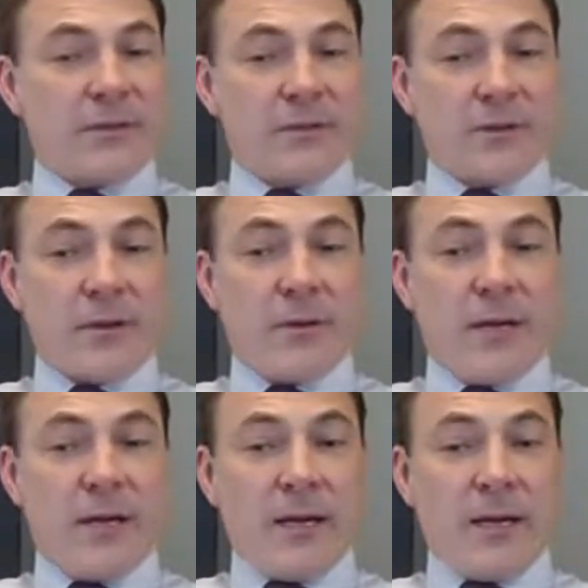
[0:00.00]
So
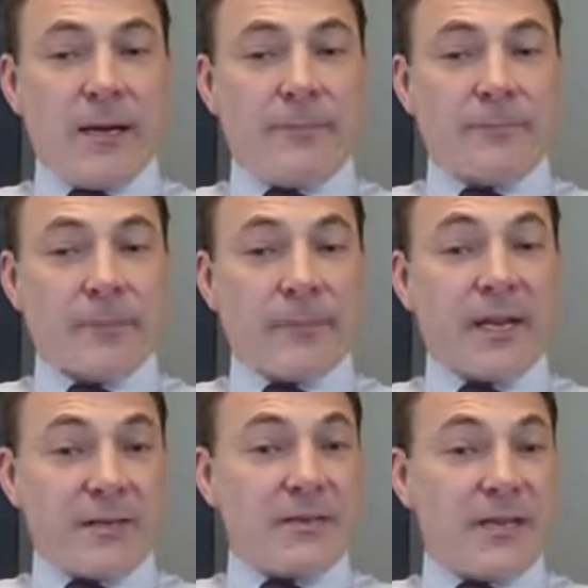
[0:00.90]
um,
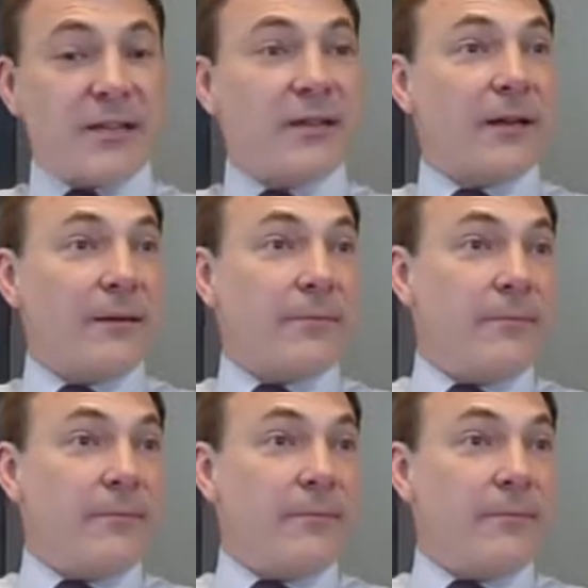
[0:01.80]
that's that's a